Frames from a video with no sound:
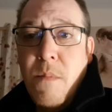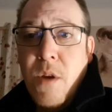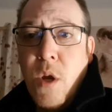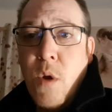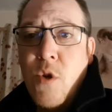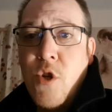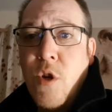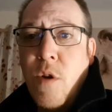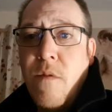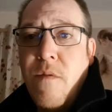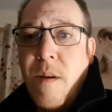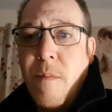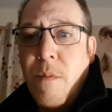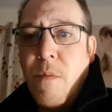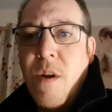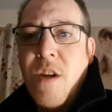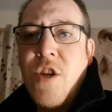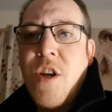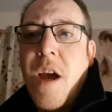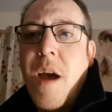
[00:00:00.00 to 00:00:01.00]
my YouTube
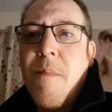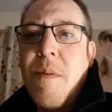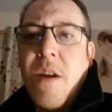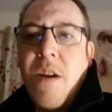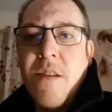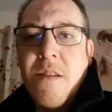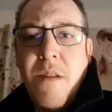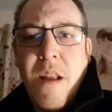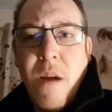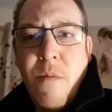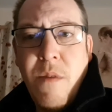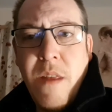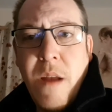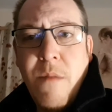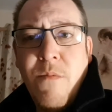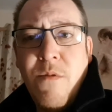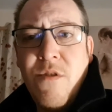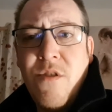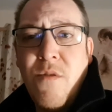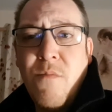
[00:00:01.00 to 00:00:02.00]
family, which you are because, like,
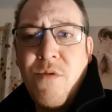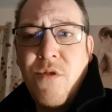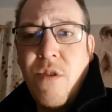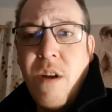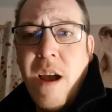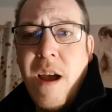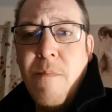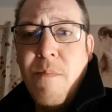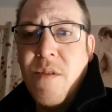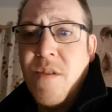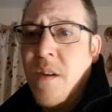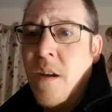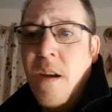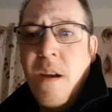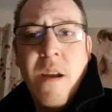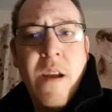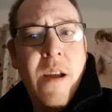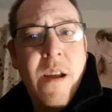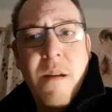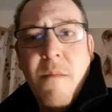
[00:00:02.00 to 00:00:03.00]
without subscribers,
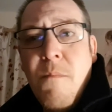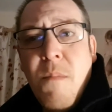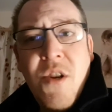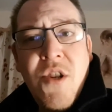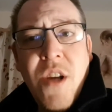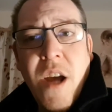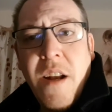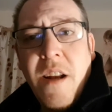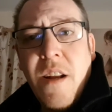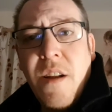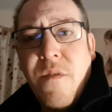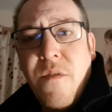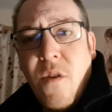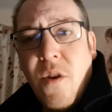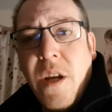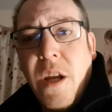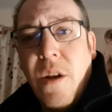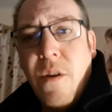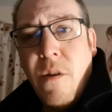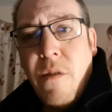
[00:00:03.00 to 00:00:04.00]
my channel is
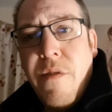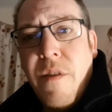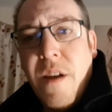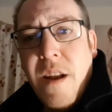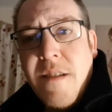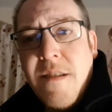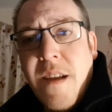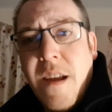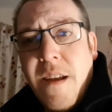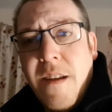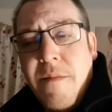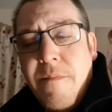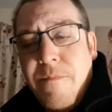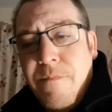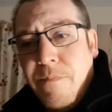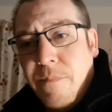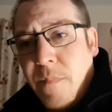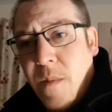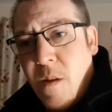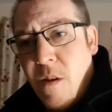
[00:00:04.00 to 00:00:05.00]
fucking nothing, is it?
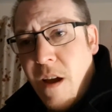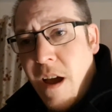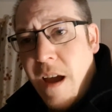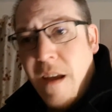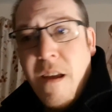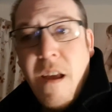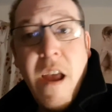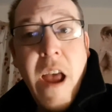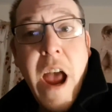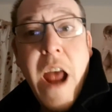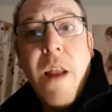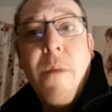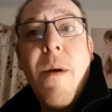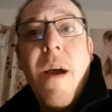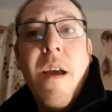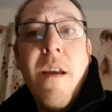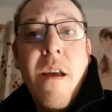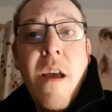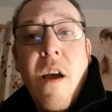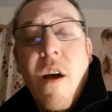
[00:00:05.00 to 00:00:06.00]
Right.
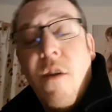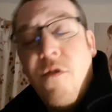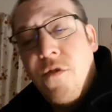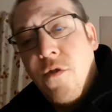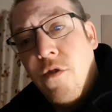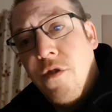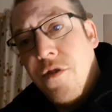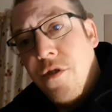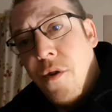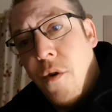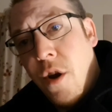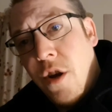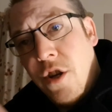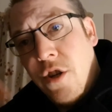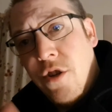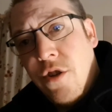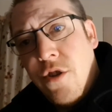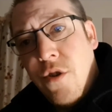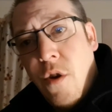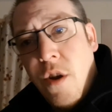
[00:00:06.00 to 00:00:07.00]
Anyway, I'm just going
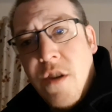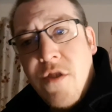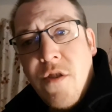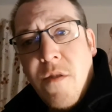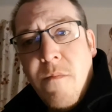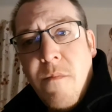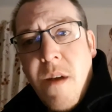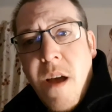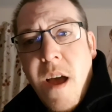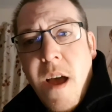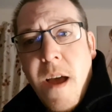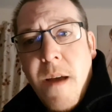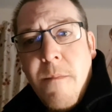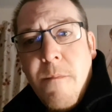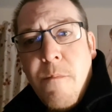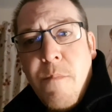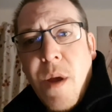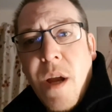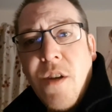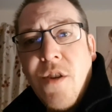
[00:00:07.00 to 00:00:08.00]
to show you
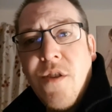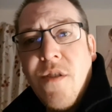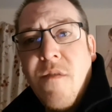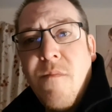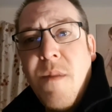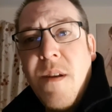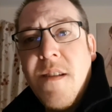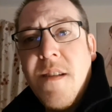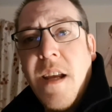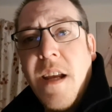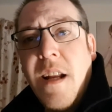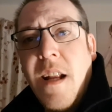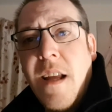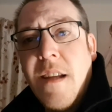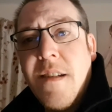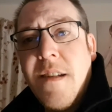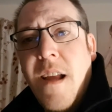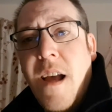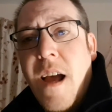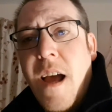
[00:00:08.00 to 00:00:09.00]
some pictures of my tea
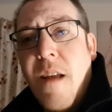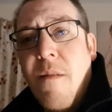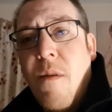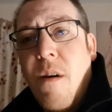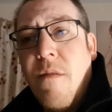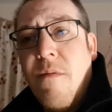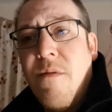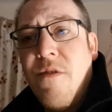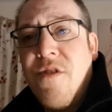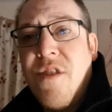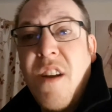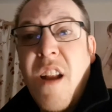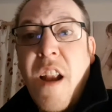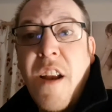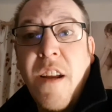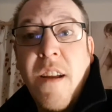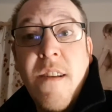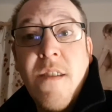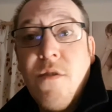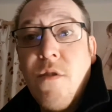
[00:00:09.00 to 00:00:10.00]
last night and what
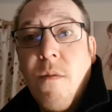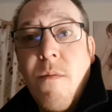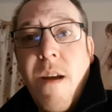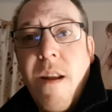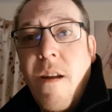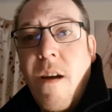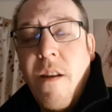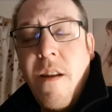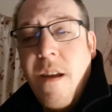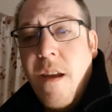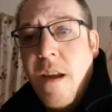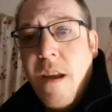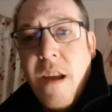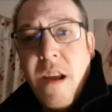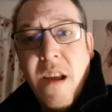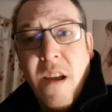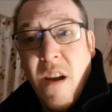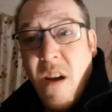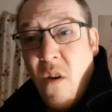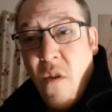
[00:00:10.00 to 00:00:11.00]
shenanigans that went on.
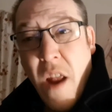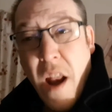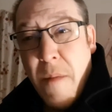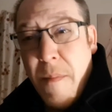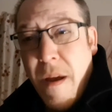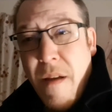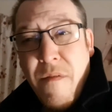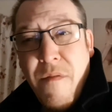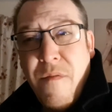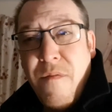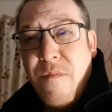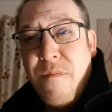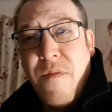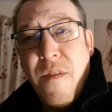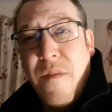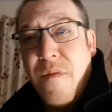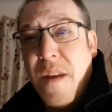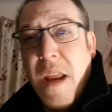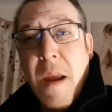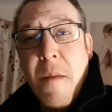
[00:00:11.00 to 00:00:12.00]
Only had about
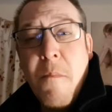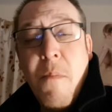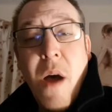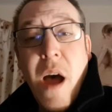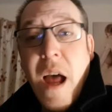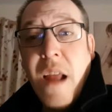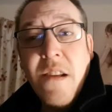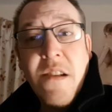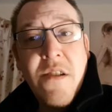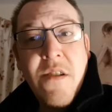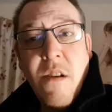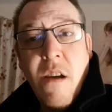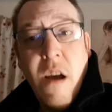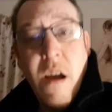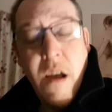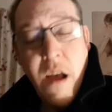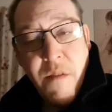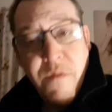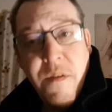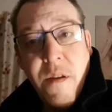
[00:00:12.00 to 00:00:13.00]
15 pints,
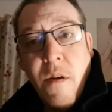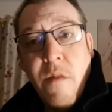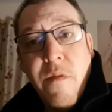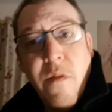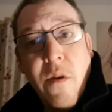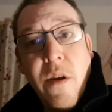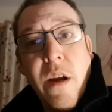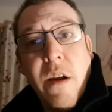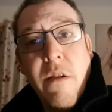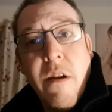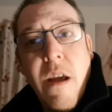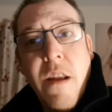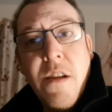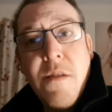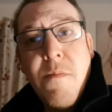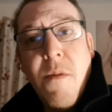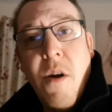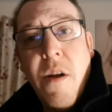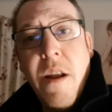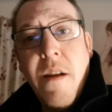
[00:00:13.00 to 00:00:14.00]
so I feel fucking great
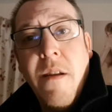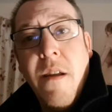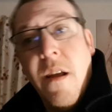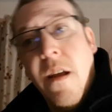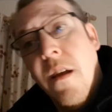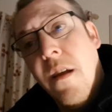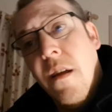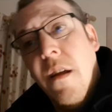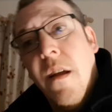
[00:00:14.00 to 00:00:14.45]
this morning.